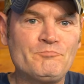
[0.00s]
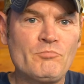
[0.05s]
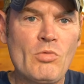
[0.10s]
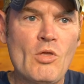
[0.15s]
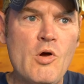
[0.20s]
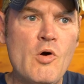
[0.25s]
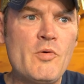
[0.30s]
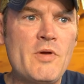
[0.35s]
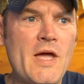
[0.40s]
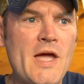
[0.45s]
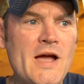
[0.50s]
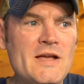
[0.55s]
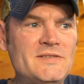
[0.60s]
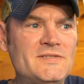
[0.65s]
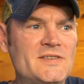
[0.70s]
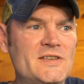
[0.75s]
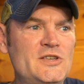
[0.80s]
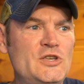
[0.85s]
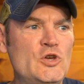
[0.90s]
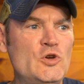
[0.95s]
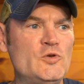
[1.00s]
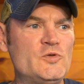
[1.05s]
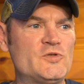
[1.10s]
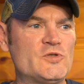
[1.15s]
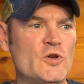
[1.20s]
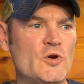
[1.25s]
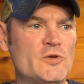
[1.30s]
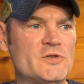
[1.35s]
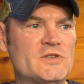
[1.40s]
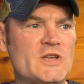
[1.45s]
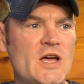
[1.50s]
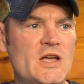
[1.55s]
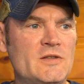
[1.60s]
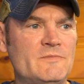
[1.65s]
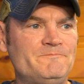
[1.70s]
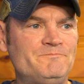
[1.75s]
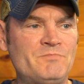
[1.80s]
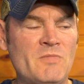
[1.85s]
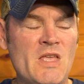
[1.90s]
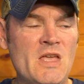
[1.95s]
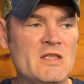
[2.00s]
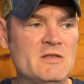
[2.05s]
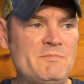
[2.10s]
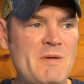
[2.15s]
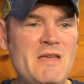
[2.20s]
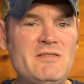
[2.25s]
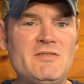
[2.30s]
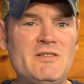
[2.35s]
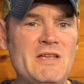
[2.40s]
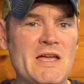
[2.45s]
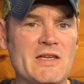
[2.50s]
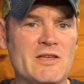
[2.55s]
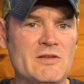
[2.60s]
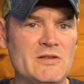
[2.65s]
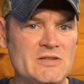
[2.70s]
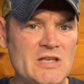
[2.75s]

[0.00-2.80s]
Okay, I see you. So it's got basically